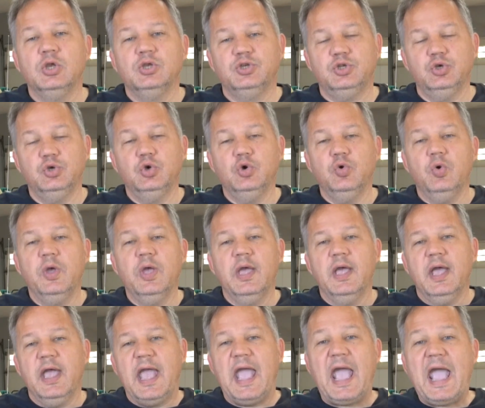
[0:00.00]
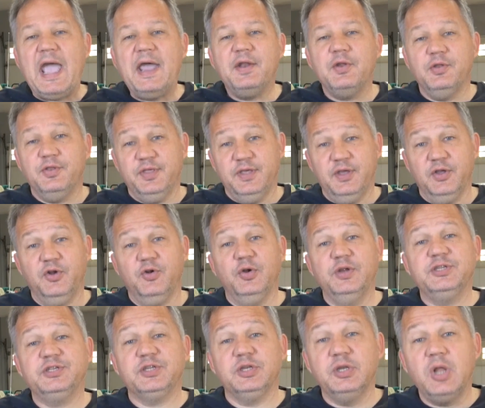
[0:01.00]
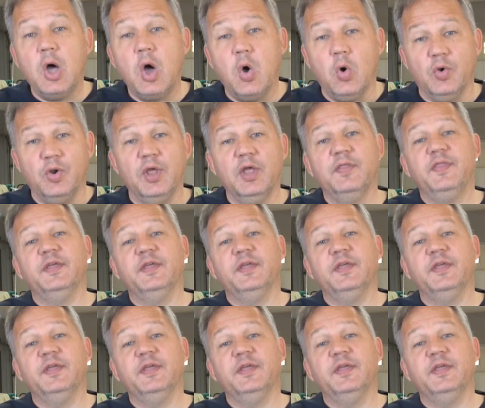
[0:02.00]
to handle the increased load,